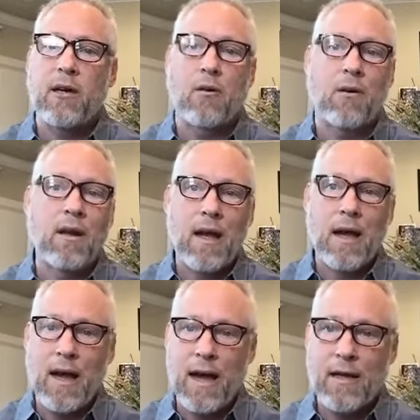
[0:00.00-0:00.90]
that are
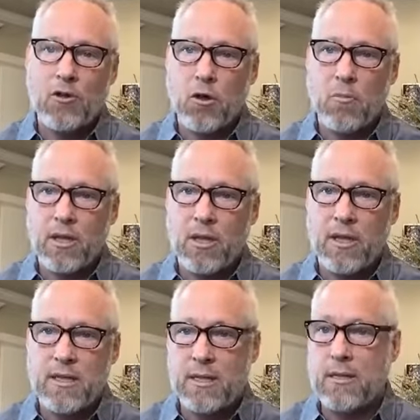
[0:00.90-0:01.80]
a high
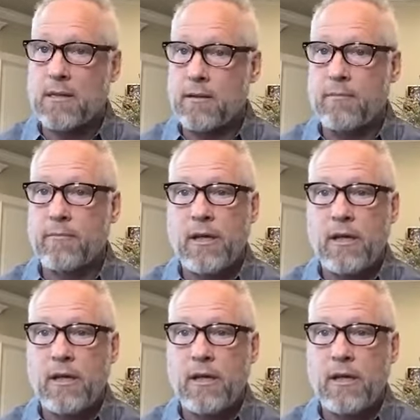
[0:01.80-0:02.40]
durability system.